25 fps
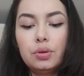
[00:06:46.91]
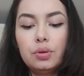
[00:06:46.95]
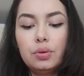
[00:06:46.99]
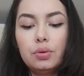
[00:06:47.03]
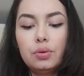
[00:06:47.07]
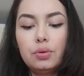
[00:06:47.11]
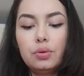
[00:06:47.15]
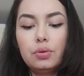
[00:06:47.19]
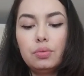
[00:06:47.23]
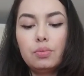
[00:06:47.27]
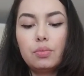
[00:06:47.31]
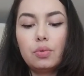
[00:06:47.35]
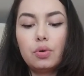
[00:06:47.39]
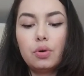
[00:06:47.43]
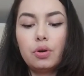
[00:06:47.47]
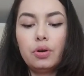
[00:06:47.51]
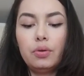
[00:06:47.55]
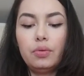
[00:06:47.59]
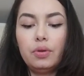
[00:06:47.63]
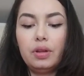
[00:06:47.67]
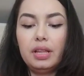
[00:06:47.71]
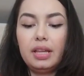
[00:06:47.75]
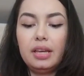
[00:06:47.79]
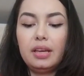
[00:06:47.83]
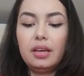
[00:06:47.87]
2
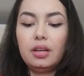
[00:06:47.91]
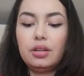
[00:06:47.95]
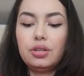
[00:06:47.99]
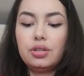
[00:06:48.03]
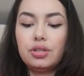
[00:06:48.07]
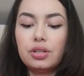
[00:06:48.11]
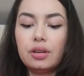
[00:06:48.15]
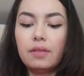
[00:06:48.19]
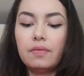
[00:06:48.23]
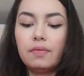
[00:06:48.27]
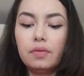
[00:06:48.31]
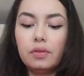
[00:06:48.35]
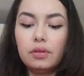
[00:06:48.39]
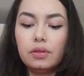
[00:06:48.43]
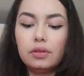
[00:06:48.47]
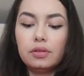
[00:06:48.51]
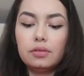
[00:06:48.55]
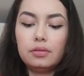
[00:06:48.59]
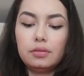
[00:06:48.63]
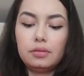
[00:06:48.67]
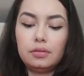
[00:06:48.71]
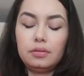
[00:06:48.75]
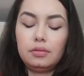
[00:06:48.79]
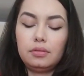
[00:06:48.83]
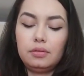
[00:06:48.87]
more really good
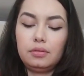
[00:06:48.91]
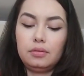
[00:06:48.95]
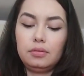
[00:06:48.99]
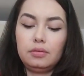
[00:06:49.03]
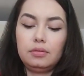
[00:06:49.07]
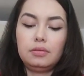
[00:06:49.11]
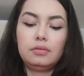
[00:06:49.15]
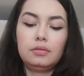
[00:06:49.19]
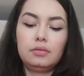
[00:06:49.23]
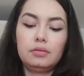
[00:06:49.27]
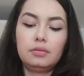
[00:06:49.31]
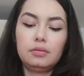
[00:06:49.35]
shuffles.